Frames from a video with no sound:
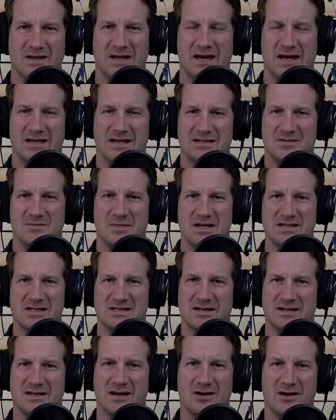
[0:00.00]
it's
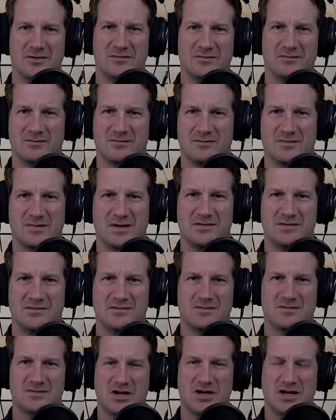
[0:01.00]
amazing how it
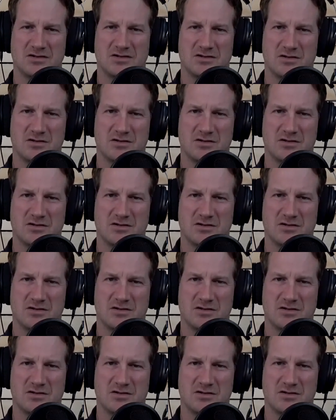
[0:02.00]
changes over